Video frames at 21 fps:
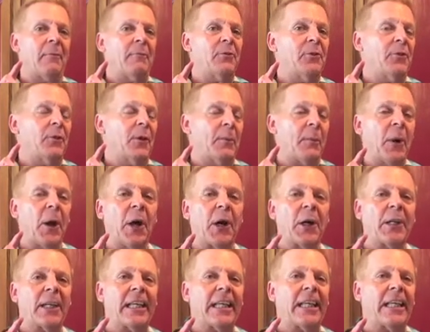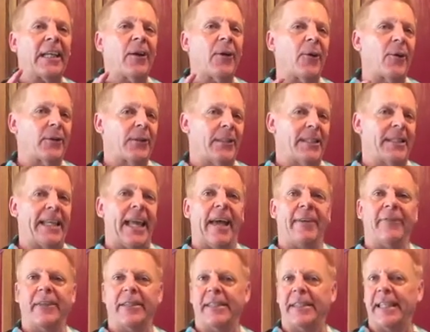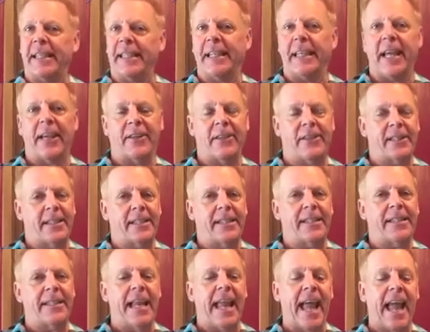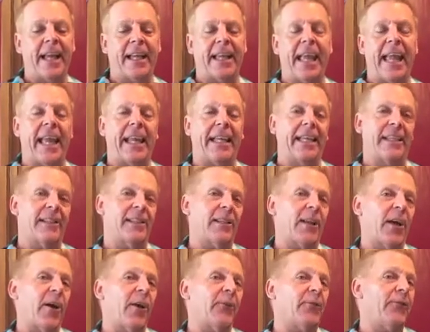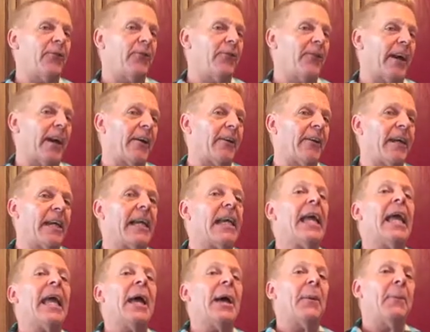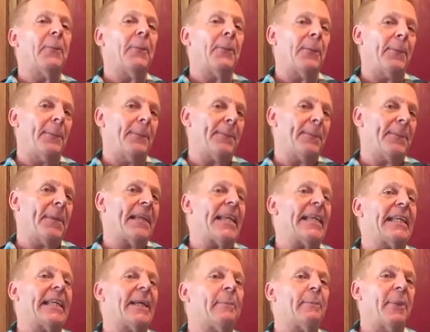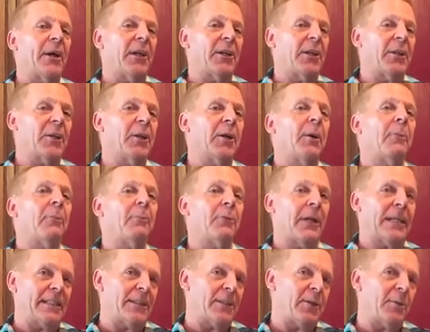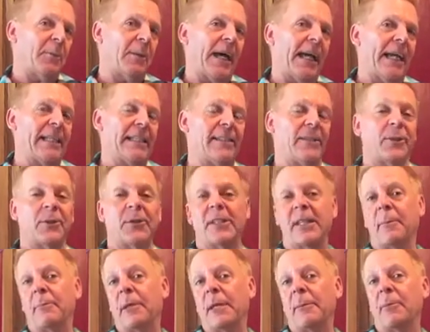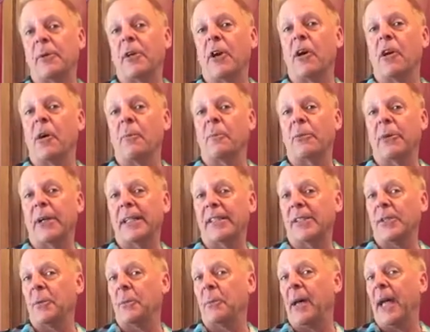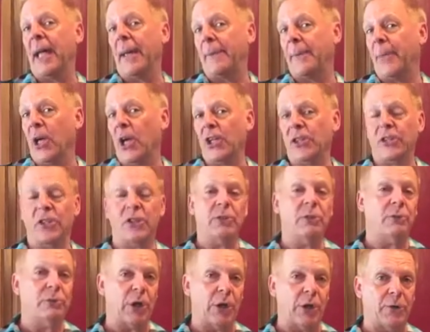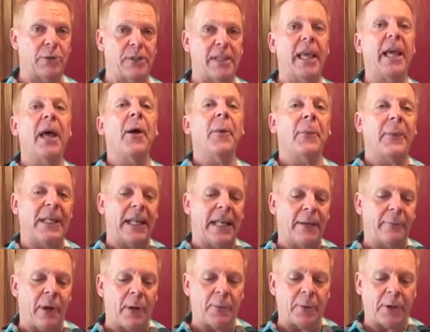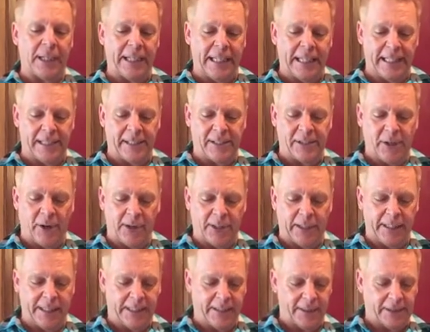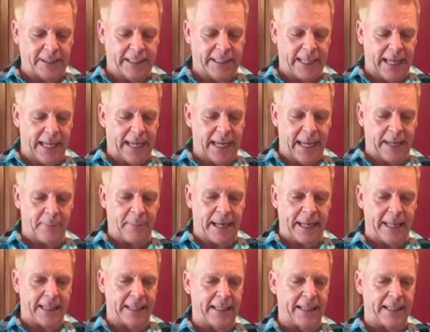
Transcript: to a party, or just have it sitting out as a snack, and it's called fairy peanut butter pretzel bites, or some people call them pretzel bite balls, who knows. But anyway, we're going to get started here today and make